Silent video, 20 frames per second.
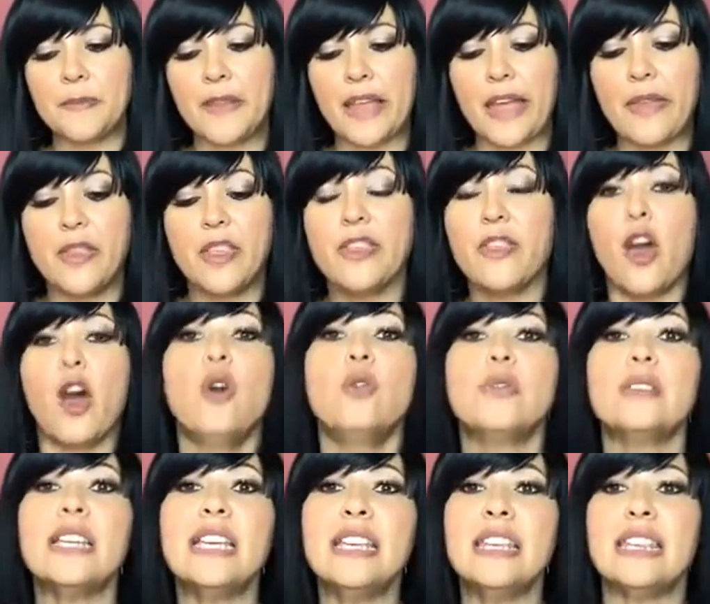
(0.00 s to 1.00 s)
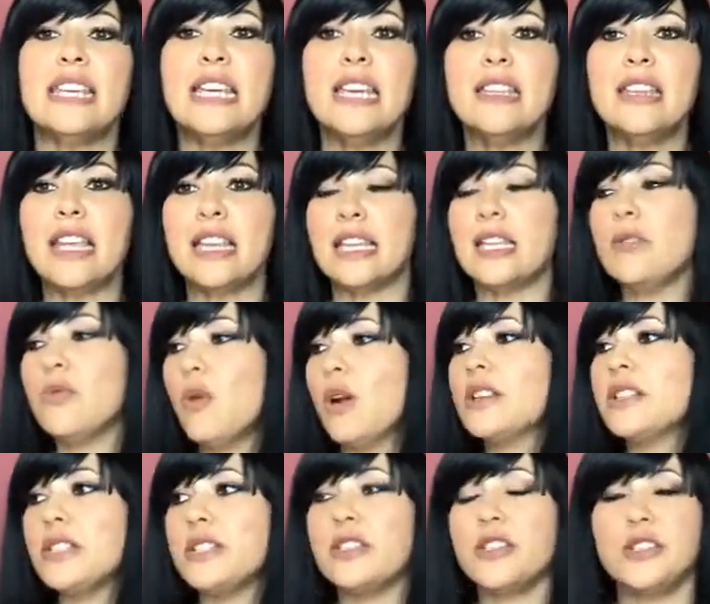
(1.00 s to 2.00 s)
And the only thing that he
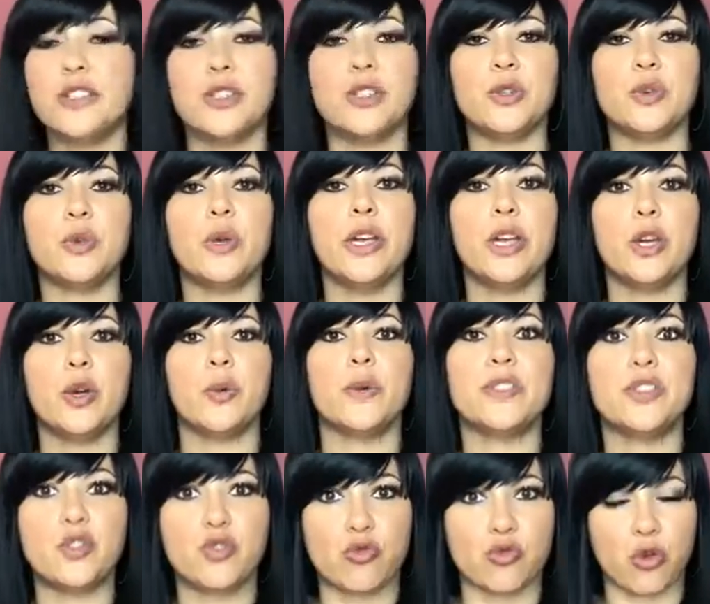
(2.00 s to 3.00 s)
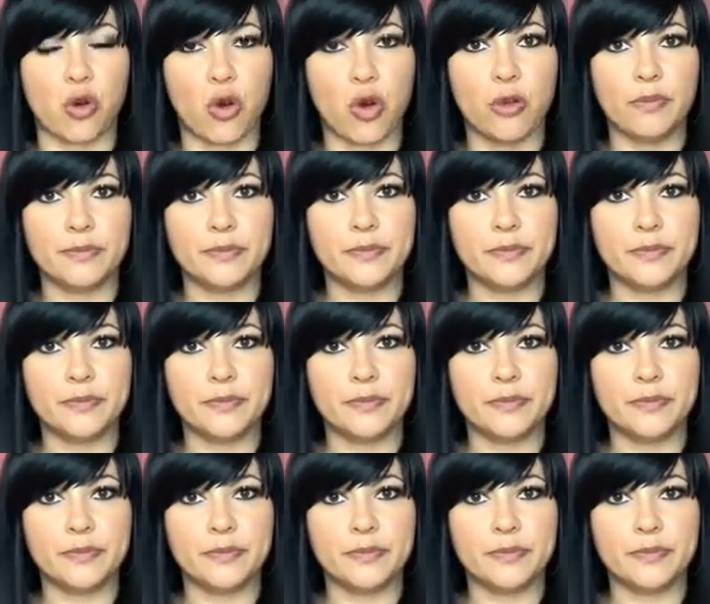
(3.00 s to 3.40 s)
wanted to do was draw.